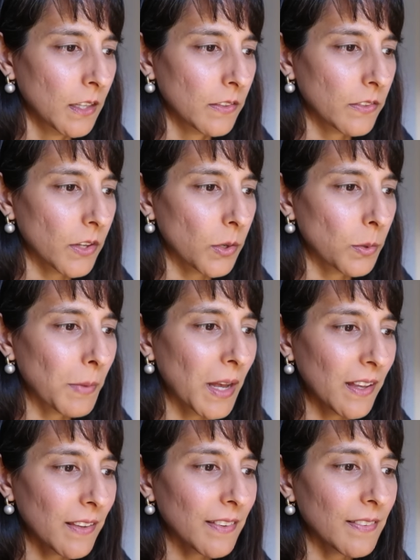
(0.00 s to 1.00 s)
So
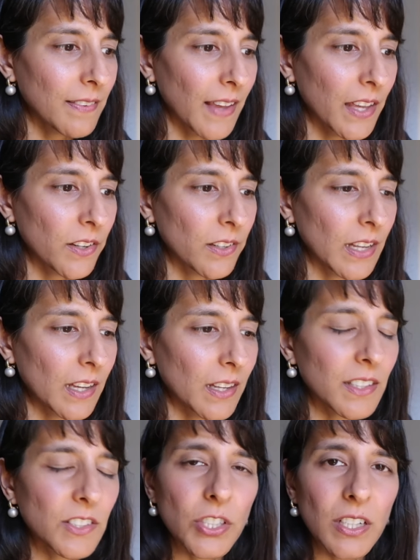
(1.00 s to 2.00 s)
Mars and Saturn are
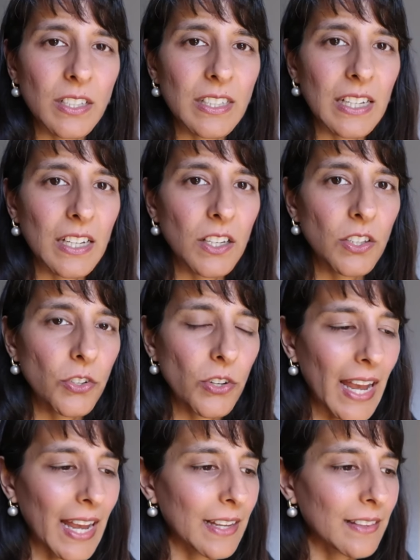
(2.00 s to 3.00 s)
conjunct in
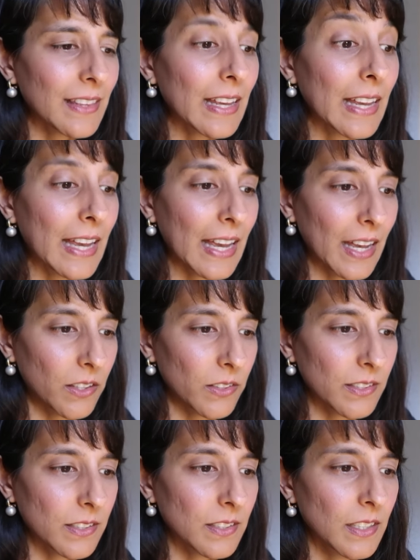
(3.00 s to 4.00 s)
your eighth
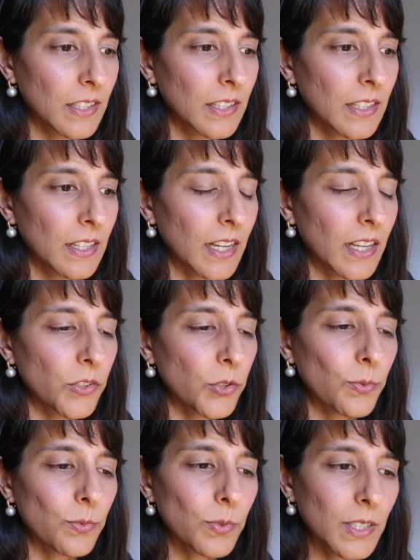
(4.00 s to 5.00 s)
house. And
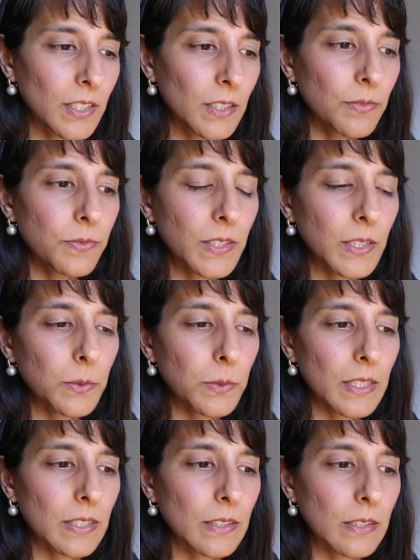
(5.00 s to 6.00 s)
you'll really feel
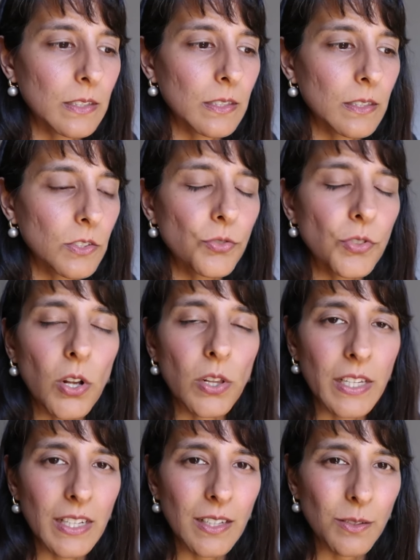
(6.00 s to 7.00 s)
this
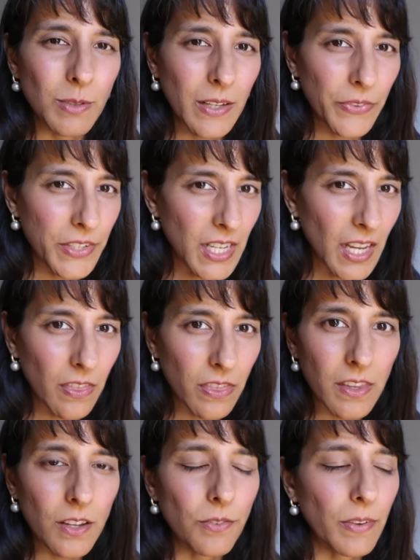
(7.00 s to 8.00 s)
strongly around the
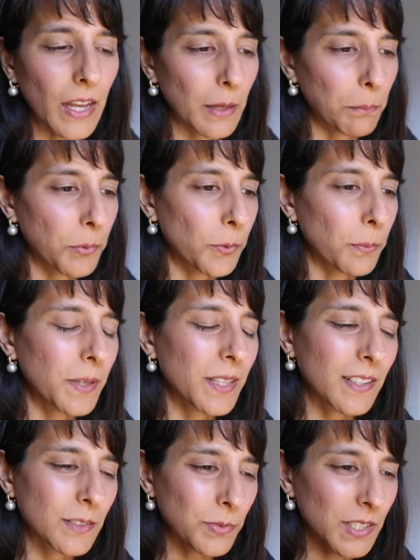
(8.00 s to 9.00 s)
tenth of April,
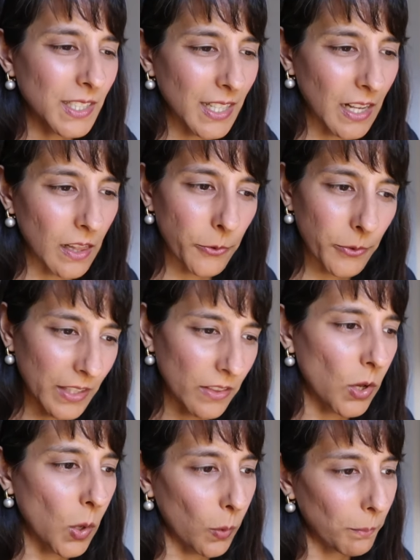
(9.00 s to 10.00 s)
but it's really coloring
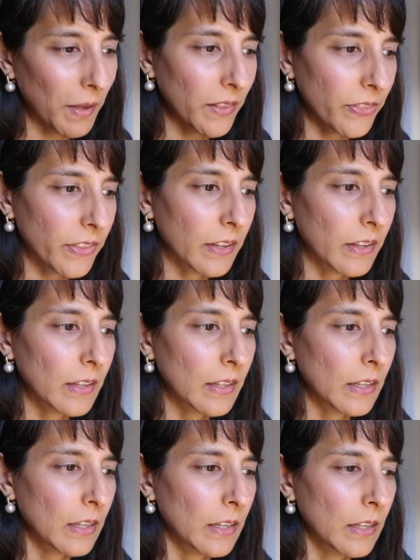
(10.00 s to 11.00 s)
the whole month,
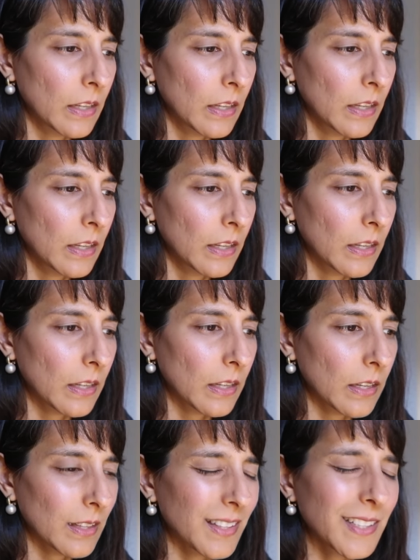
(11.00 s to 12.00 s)

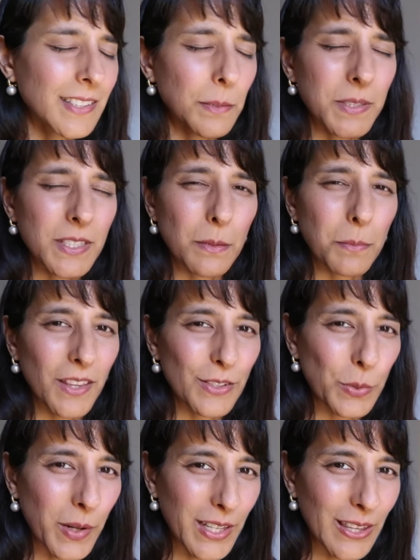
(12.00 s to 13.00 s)
at least up until about
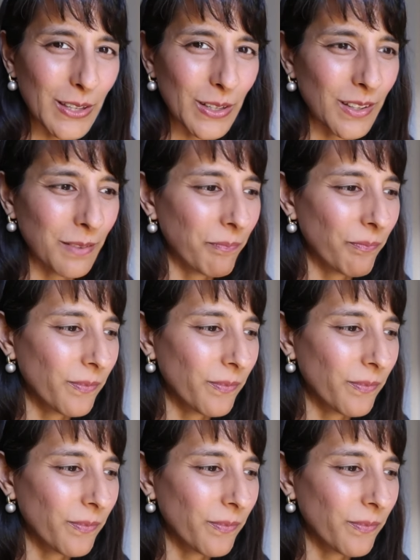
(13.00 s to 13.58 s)
the twenty-third.